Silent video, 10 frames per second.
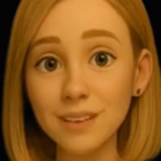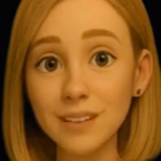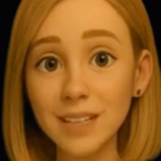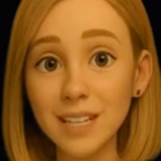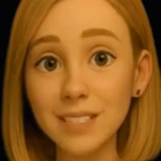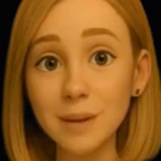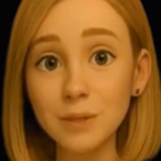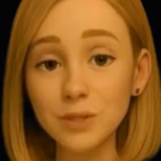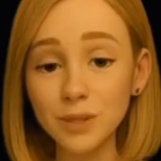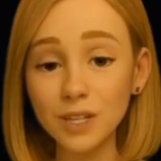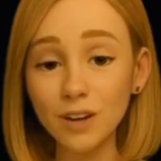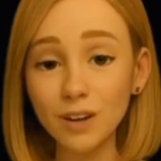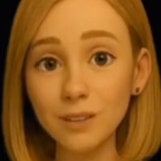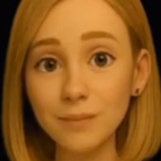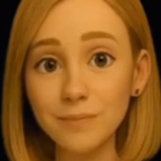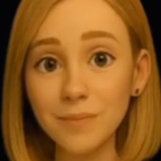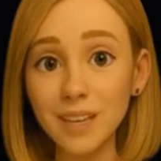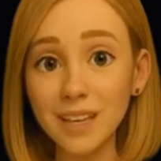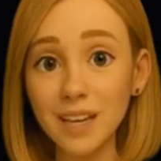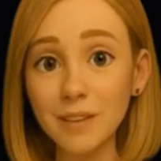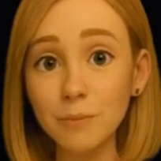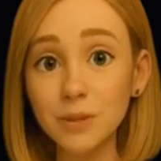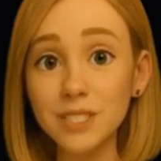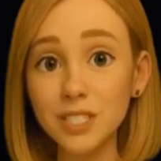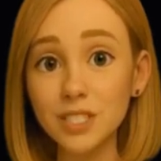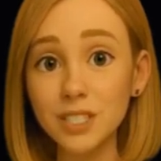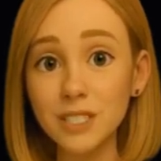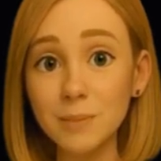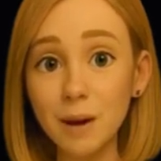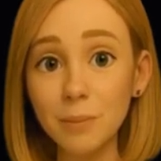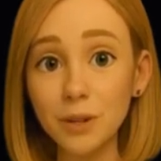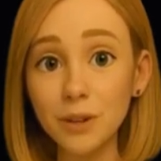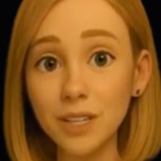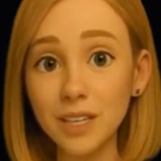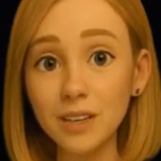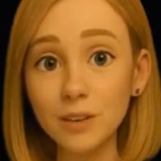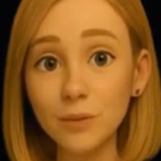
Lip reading: Next up is recall. If precision is about purity,